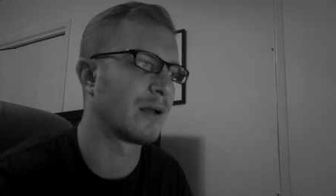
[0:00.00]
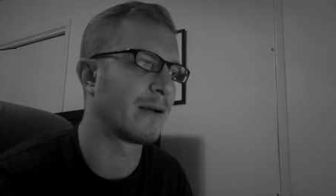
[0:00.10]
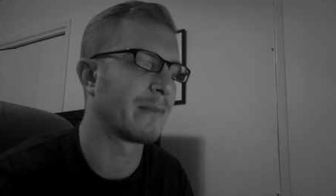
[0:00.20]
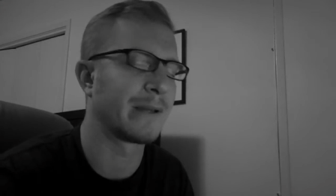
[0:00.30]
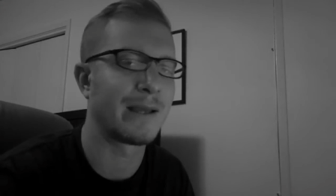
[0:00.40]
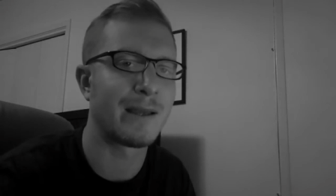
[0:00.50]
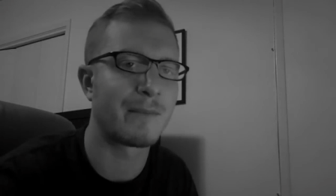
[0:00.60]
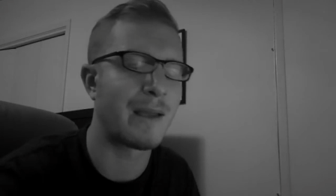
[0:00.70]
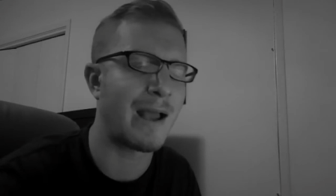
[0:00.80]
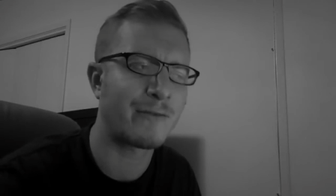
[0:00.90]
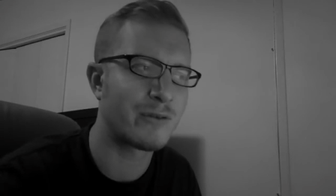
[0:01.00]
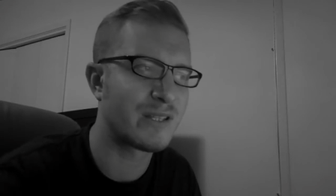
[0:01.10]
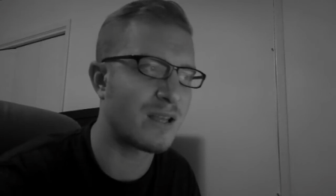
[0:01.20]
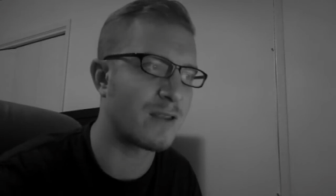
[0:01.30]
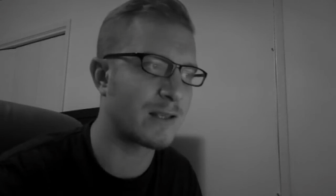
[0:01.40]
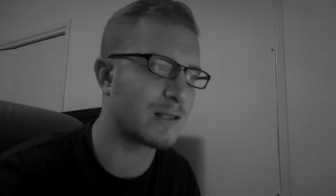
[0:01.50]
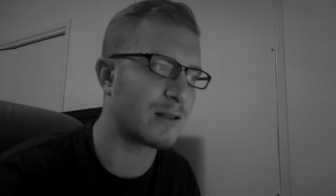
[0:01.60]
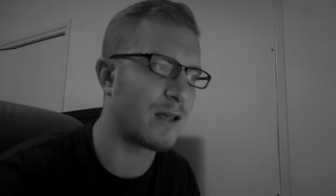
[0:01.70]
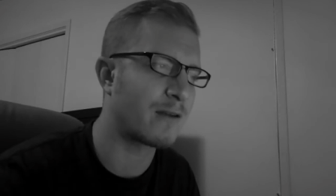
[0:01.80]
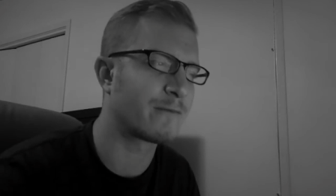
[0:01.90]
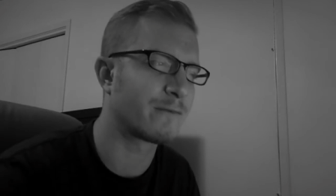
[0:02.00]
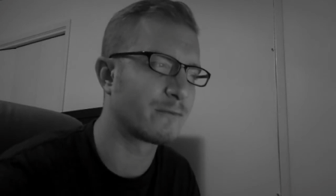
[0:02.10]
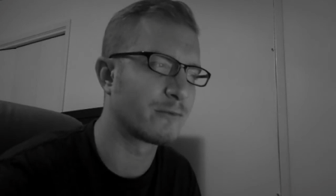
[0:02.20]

Um, and after he said this, a lot of